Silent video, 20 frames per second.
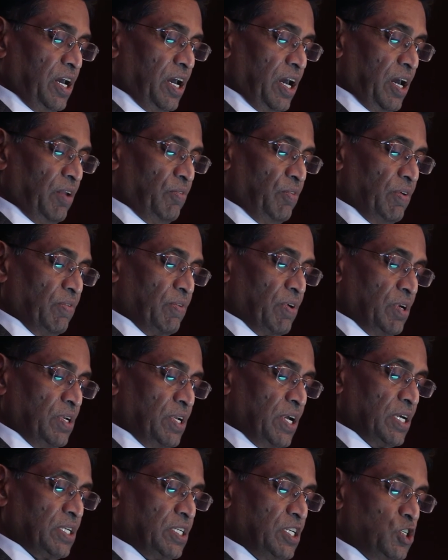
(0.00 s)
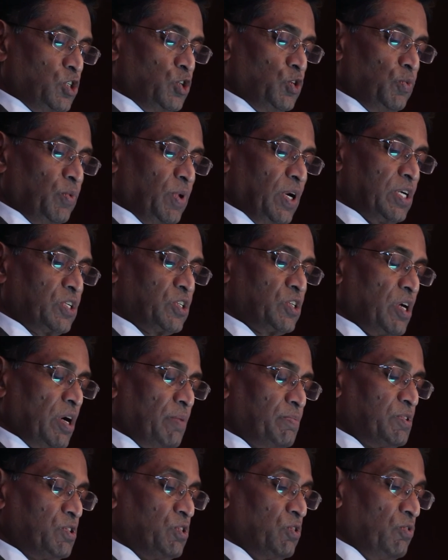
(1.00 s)
and we have conducted two
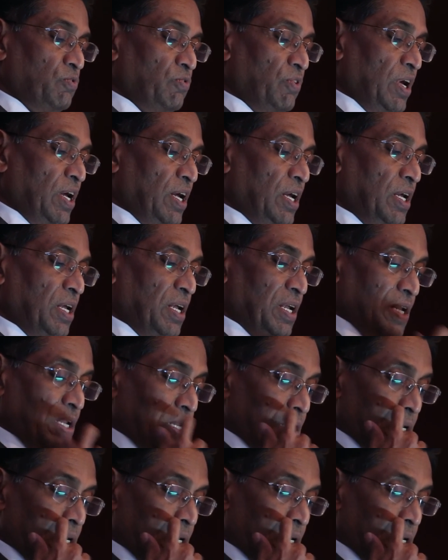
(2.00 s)
workshops so far